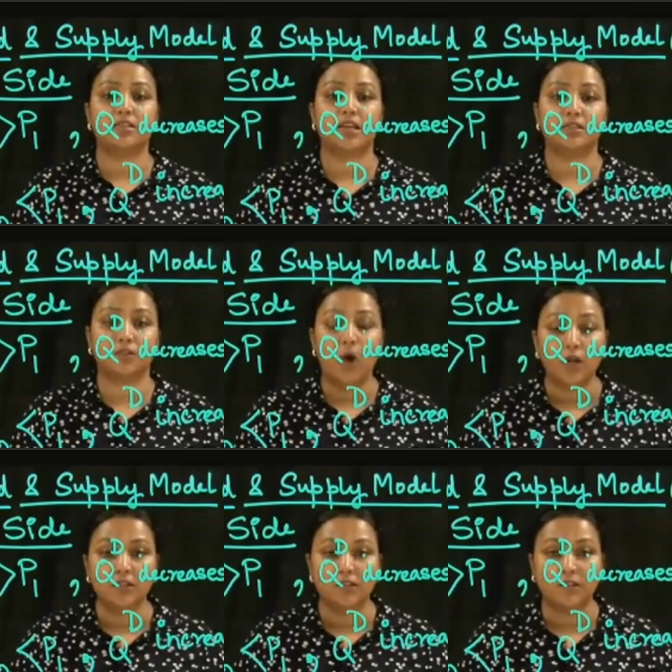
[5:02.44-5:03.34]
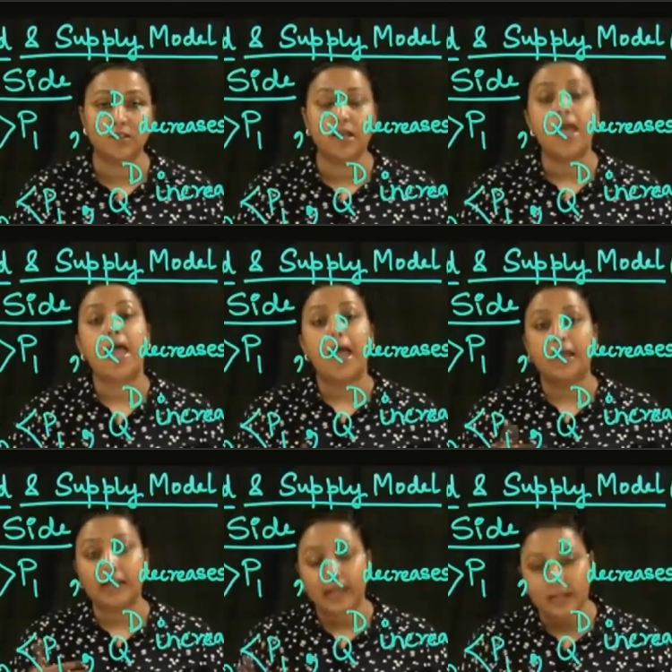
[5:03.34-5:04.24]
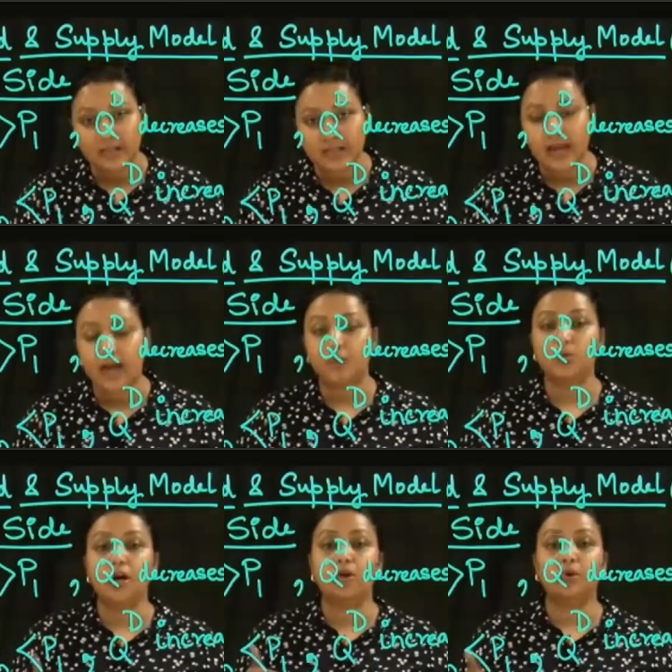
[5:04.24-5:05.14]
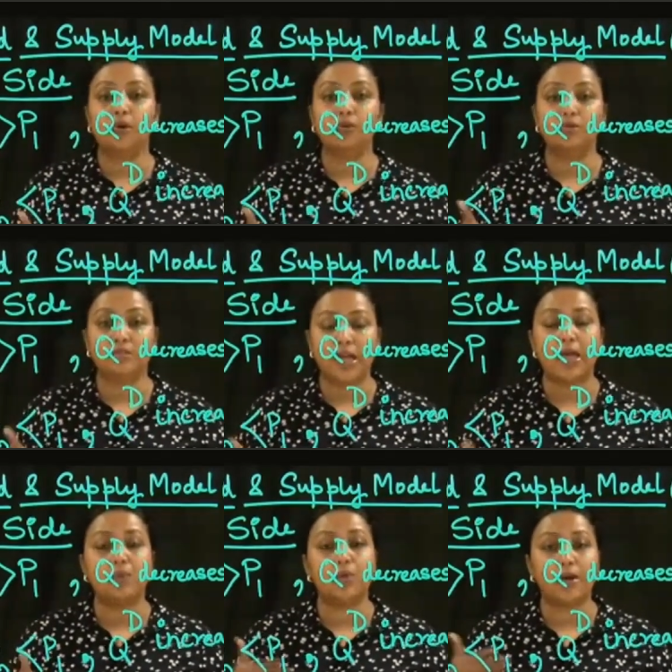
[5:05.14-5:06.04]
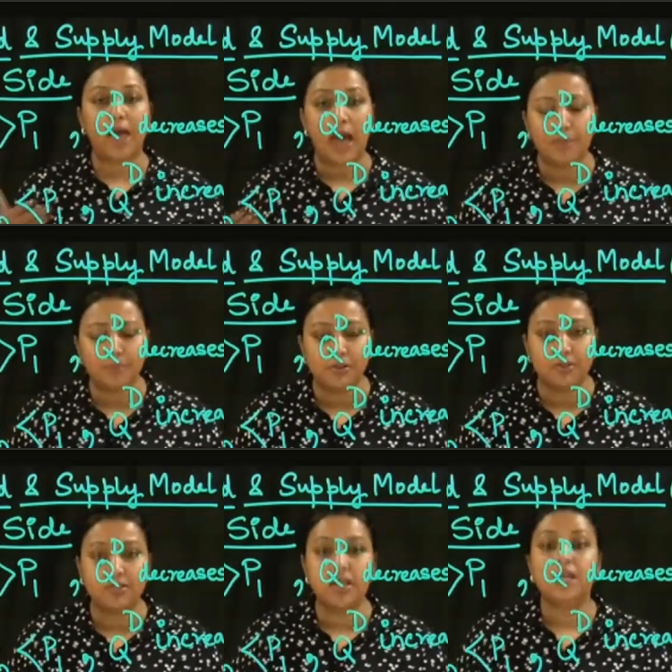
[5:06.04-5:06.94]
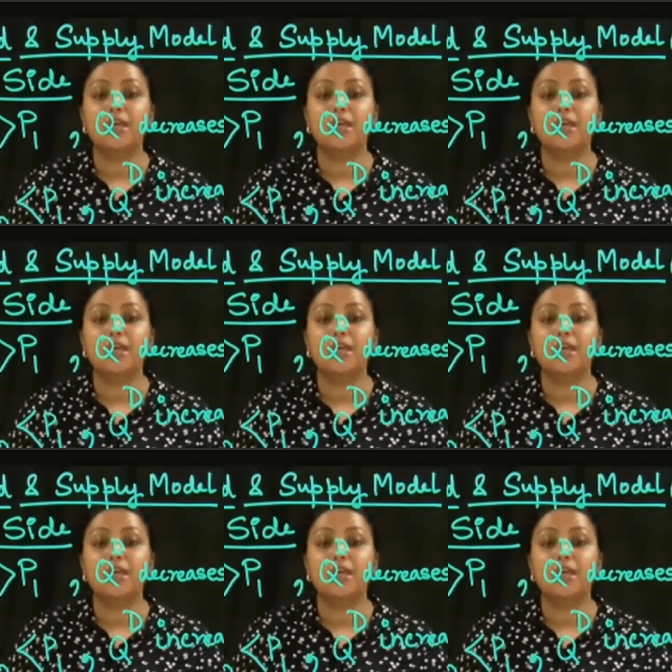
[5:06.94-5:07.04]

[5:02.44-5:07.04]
stays constant, and instead we are going to say what happens